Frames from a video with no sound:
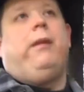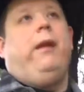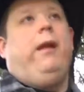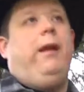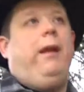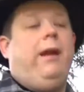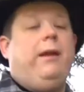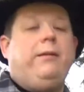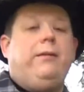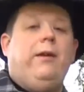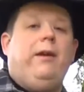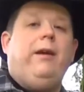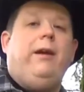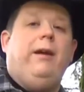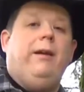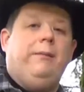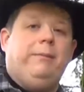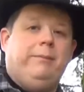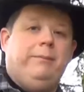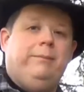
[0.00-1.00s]
And I gotta tell
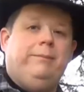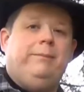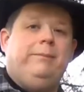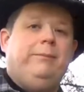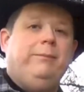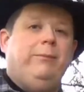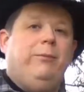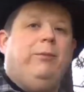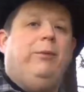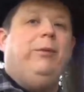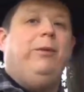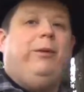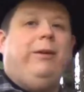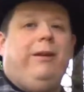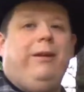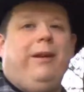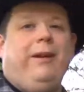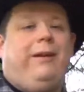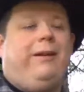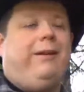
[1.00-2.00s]
you, I'm
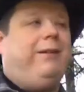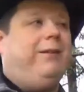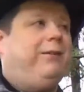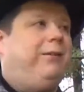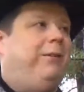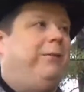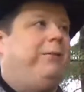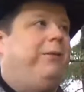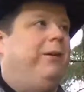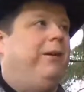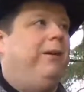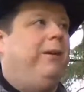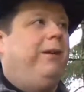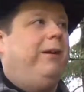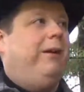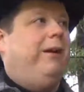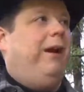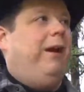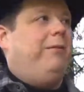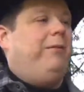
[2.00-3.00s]
really liking it so far.
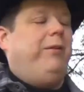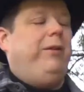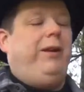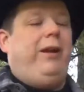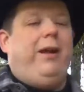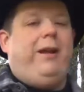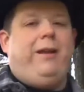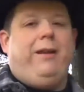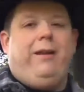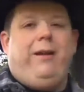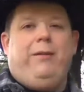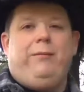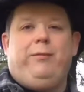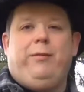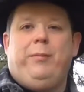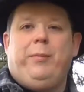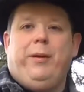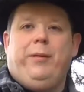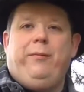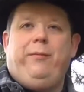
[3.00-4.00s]
I've only had it on
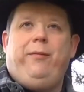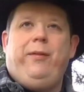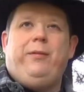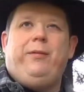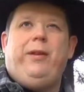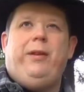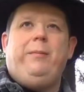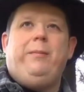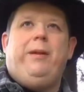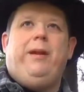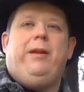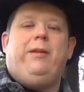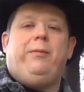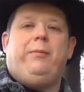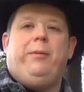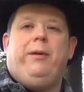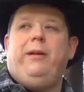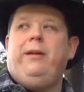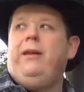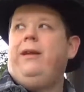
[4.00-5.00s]
for about 15 minutes,
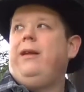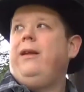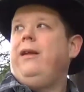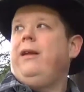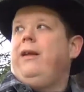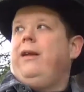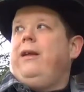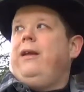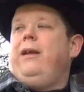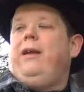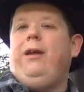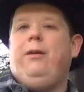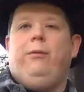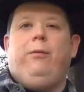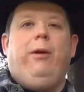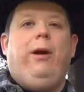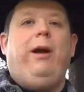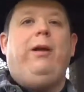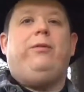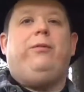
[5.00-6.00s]
but it
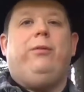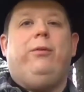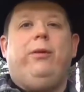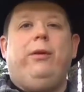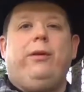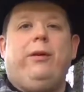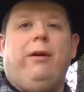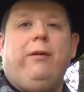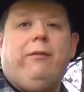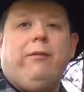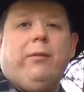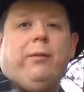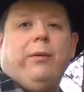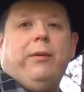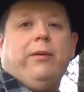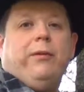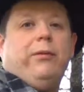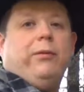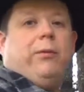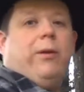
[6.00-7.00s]
rides really comfortable,
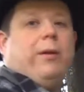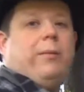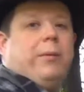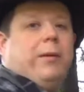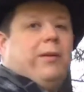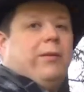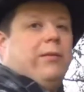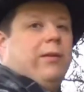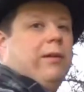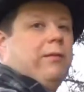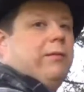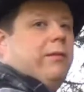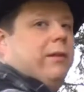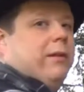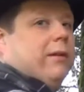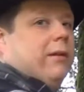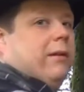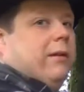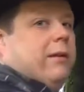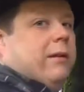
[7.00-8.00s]
and there's quite a bit of stuff in
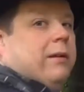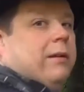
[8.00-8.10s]
here.